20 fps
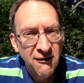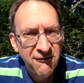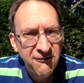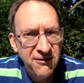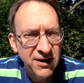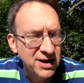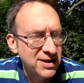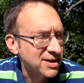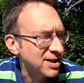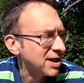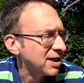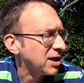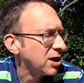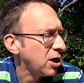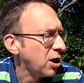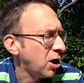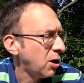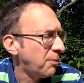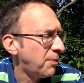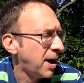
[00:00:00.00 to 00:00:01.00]
Fix it,
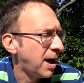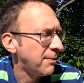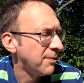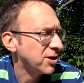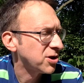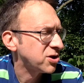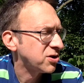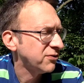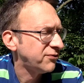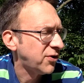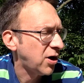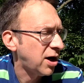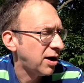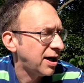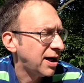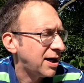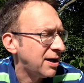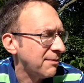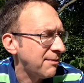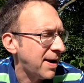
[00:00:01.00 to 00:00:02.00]
Obama
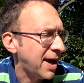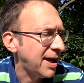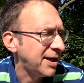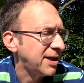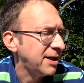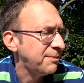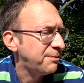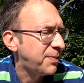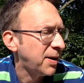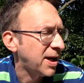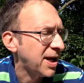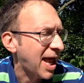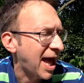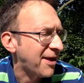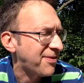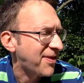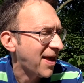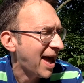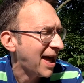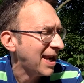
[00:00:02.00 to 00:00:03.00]
Shavari commanded, but
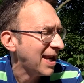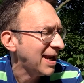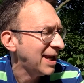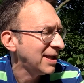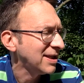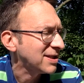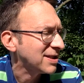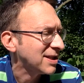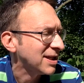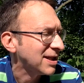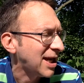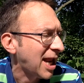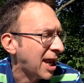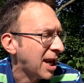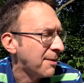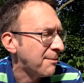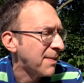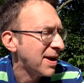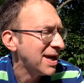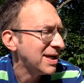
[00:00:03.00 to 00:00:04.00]
at that instant, an
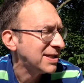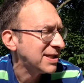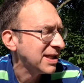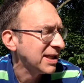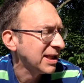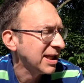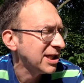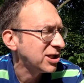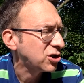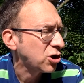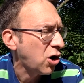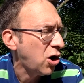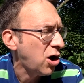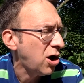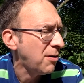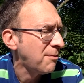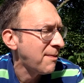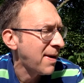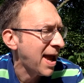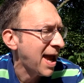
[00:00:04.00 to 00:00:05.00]
amazingly
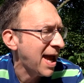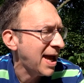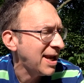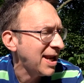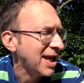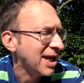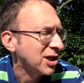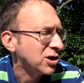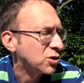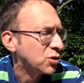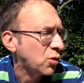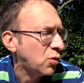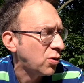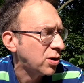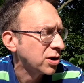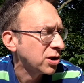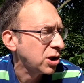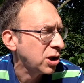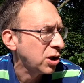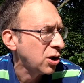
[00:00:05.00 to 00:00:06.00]
tall man in
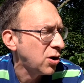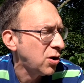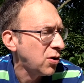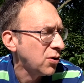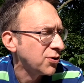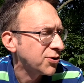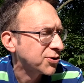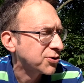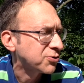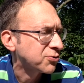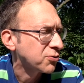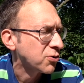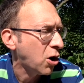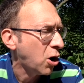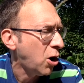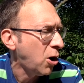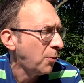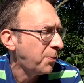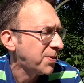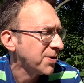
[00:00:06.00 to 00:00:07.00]
torn clothes threw
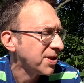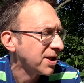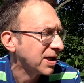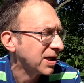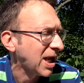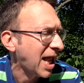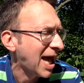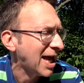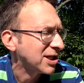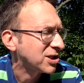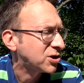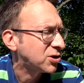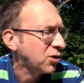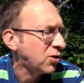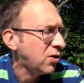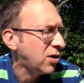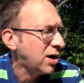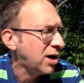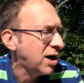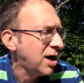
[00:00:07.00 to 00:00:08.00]
open the glass
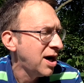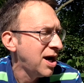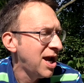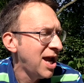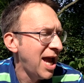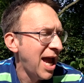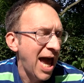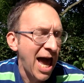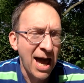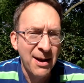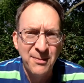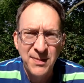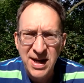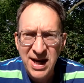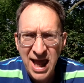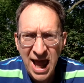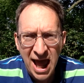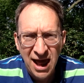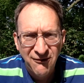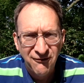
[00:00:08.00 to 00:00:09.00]
door and
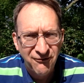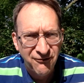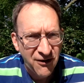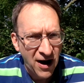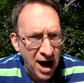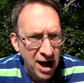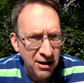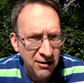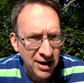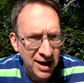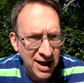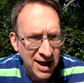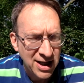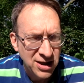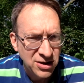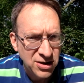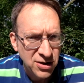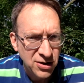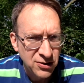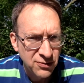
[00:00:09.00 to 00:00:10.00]
began firing
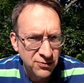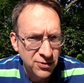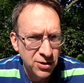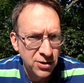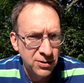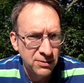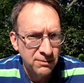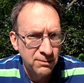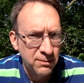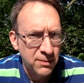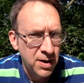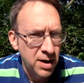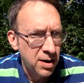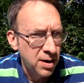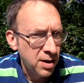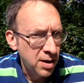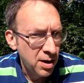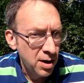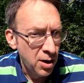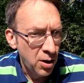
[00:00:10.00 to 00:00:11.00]
into the room.
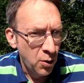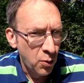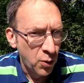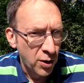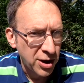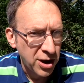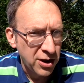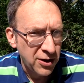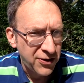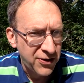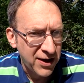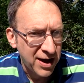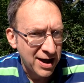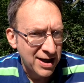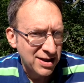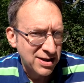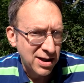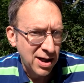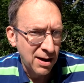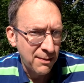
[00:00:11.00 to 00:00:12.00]
What do you think
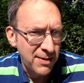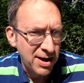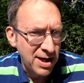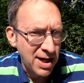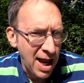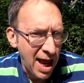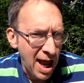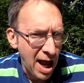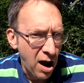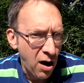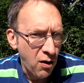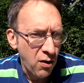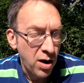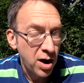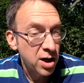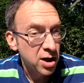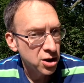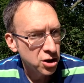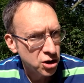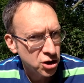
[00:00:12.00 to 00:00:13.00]
is coming now?
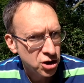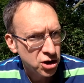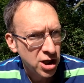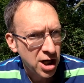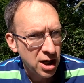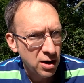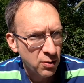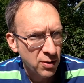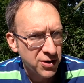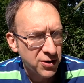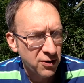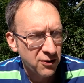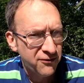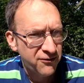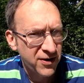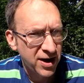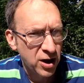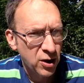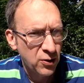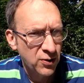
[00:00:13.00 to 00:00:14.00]
Share with your
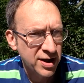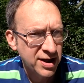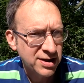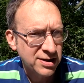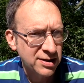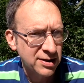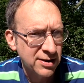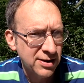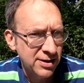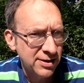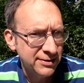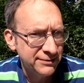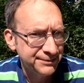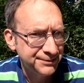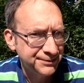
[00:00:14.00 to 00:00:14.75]
fellow listener.